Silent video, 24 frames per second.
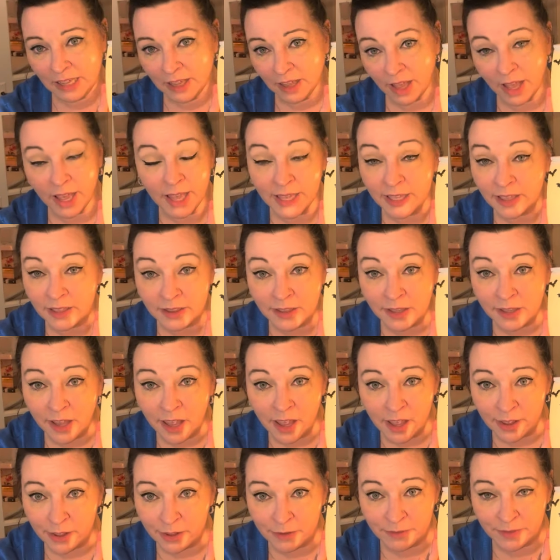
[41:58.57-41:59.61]
I
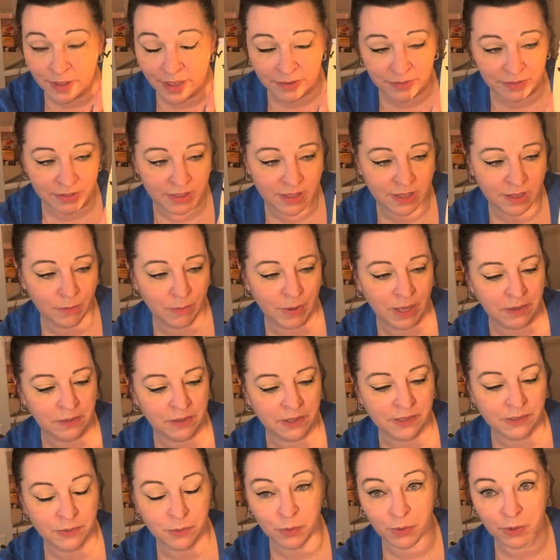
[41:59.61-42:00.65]
love everything about
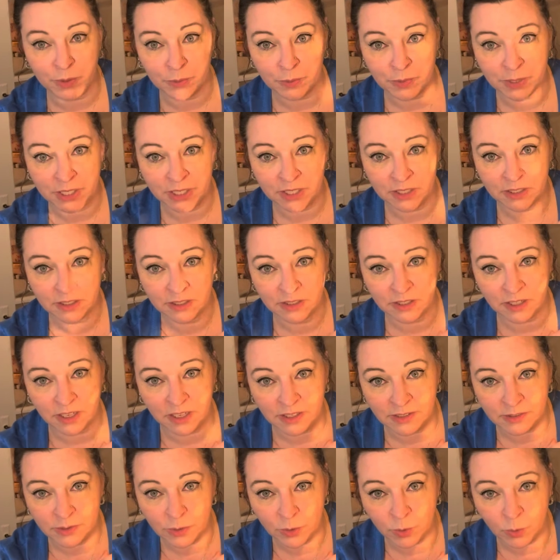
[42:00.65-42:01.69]
this warmer.
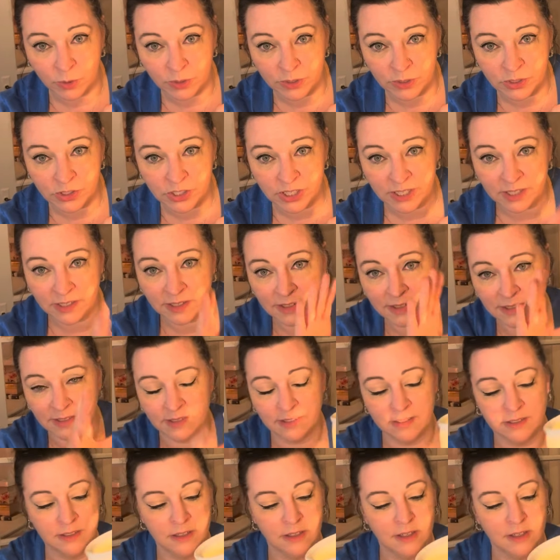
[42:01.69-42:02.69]
It's gorgeous.